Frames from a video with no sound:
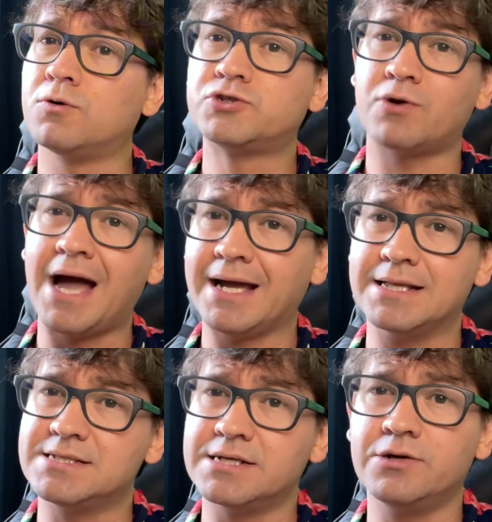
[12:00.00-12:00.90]

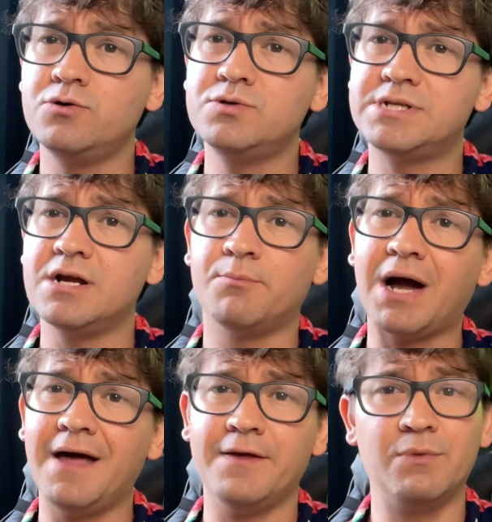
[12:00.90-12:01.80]
dragons and who's
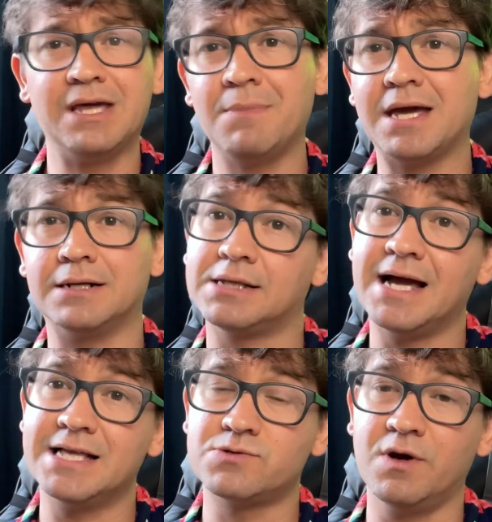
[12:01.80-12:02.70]
nearby that we can make an
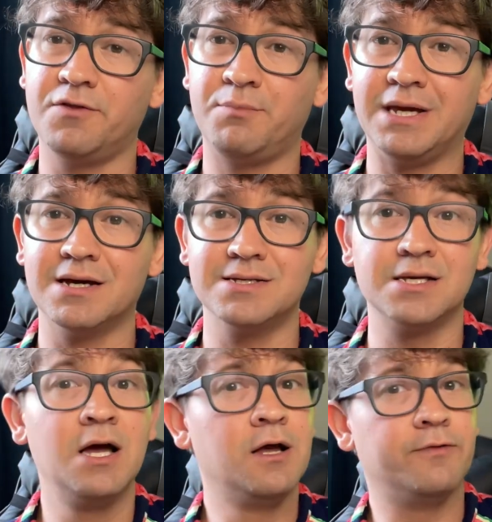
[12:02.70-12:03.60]
alliance with, because
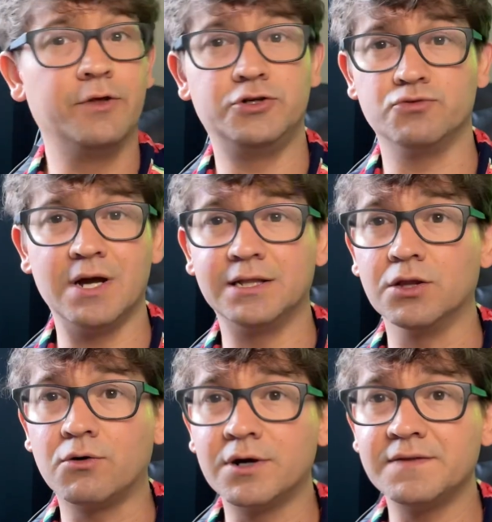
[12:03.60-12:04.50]
the Dread
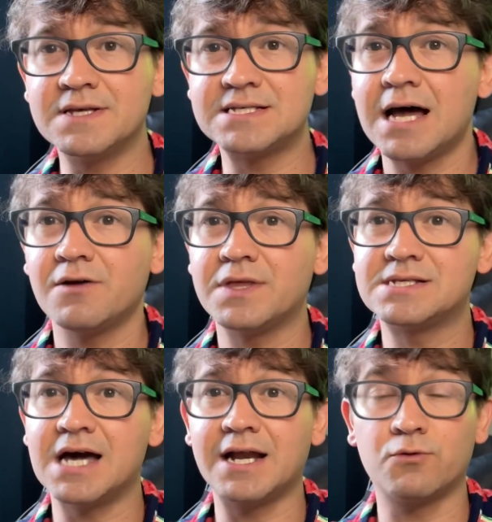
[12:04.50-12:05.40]
Lord in the south
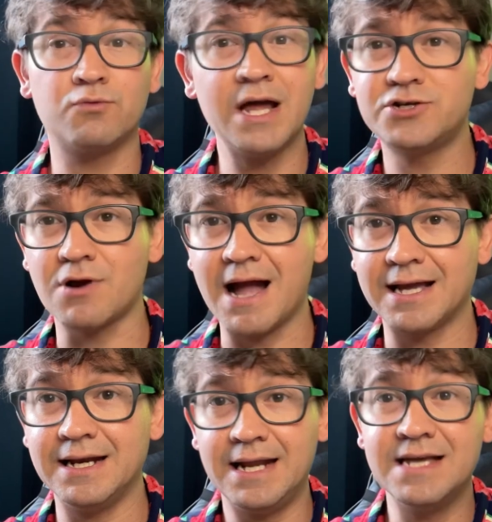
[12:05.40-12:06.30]
has got a red
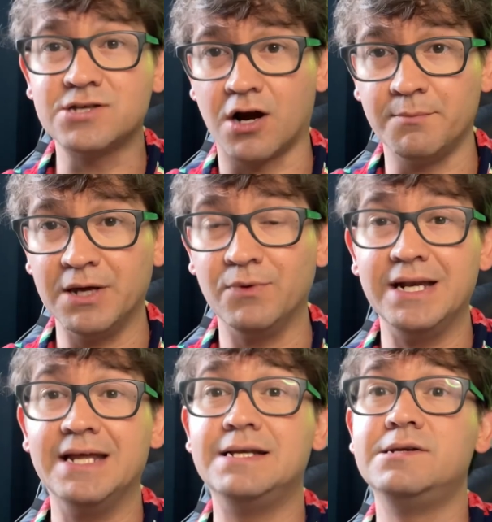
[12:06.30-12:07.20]
dragon in his army. We
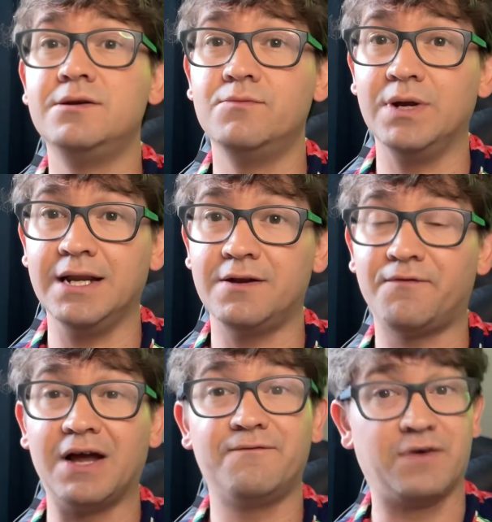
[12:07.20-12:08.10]
need to
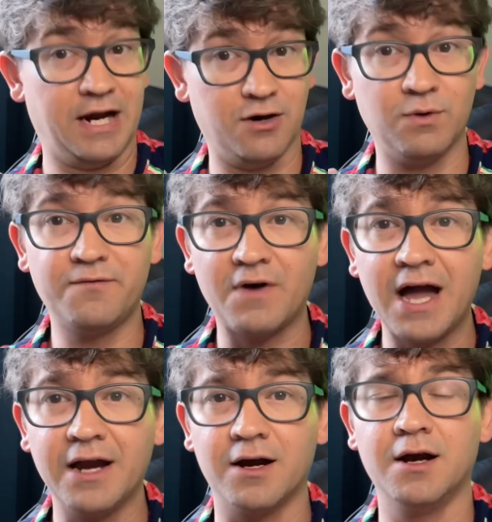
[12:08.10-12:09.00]
fight fire with
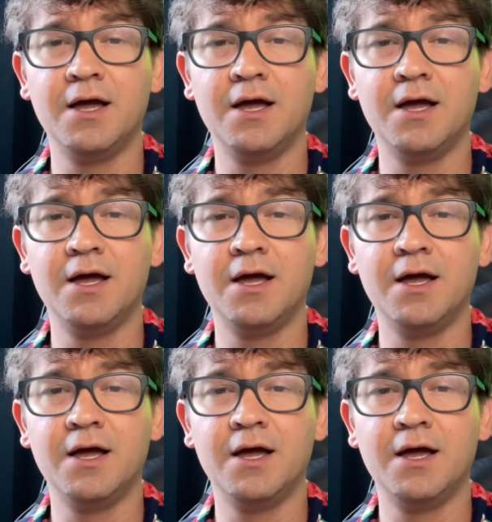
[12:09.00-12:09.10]
fire.